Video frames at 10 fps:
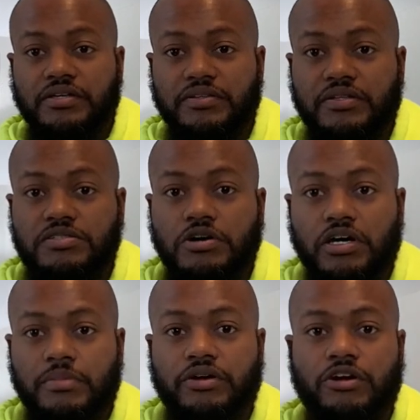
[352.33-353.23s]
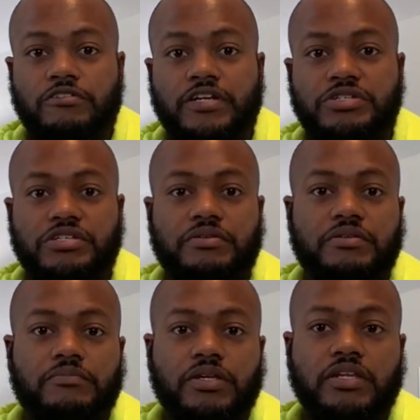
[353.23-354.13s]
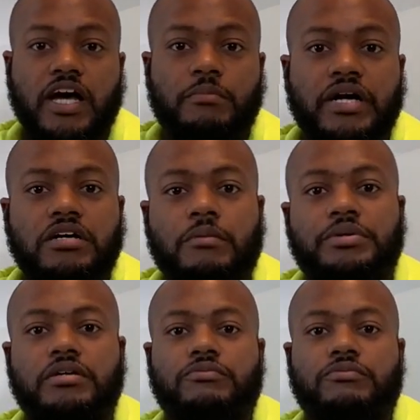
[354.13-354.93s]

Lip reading: talk about aeration. Now, my company,